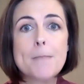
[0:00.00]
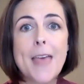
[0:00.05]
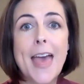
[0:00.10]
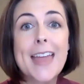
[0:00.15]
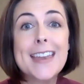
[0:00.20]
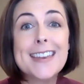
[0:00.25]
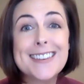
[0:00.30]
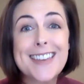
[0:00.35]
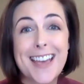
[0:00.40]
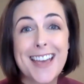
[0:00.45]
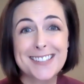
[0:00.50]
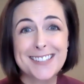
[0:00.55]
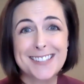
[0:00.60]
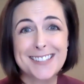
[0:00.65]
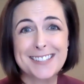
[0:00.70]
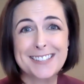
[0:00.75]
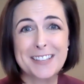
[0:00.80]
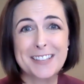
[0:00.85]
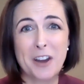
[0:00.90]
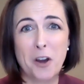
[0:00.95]
and
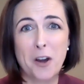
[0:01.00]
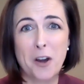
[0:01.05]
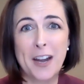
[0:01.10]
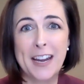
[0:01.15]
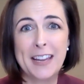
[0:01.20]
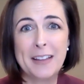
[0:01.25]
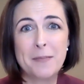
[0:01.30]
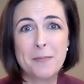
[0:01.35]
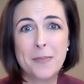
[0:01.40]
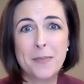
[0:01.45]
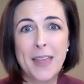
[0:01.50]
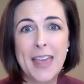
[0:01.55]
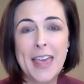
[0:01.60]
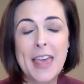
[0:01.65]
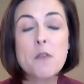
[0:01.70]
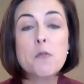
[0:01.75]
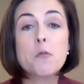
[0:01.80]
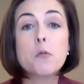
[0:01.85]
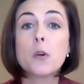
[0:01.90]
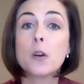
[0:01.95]
necessary
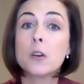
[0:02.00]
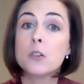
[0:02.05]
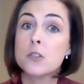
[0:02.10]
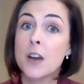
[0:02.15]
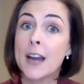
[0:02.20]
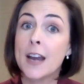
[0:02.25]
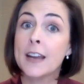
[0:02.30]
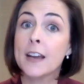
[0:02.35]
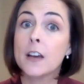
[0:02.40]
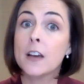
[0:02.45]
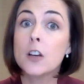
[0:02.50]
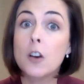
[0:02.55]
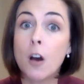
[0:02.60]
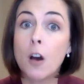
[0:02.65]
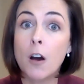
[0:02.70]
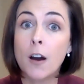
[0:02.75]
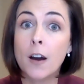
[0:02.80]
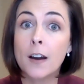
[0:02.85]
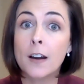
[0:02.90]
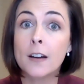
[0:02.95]
if we're trying to
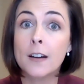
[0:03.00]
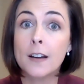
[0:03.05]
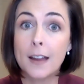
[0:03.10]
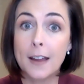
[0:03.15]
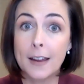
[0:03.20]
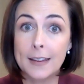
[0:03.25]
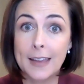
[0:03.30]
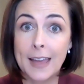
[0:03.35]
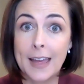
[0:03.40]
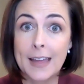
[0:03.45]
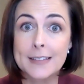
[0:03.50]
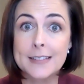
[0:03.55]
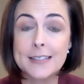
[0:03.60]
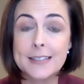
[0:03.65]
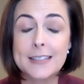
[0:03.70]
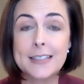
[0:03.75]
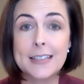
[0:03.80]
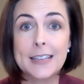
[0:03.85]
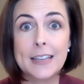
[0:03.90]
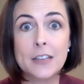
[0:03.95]
guard
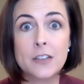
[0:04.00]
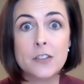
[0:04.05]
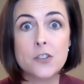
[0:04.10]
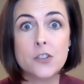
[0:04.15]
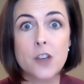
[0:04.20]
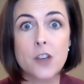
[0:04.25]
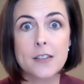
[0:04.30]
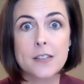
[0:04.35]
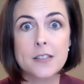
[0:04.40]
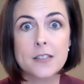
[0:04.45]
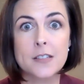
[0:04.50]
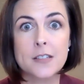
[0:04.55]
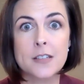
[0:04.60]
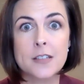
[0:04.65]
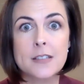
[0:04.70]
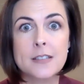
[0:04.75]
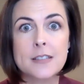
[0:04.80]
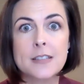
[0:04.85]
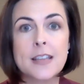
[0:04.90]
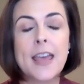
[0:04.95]
against
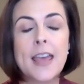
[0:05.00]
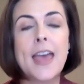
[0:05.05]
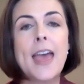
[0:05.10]
injustice.